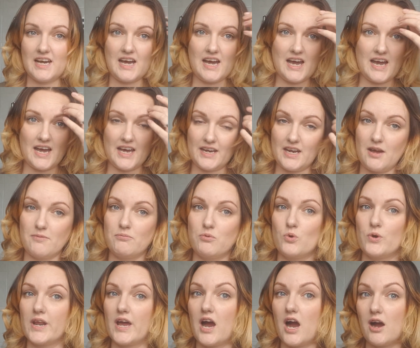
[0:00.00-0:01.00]
and I
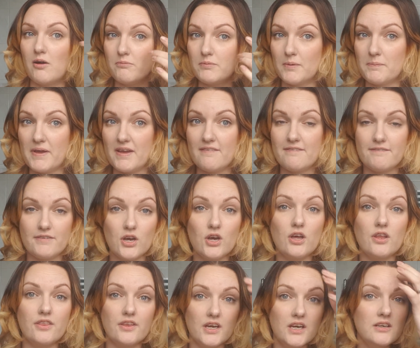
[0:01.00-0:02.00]
brought it up a bit
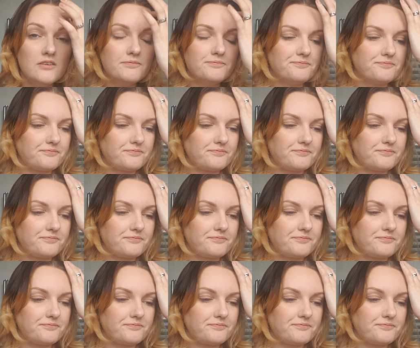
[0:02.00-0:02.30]
further.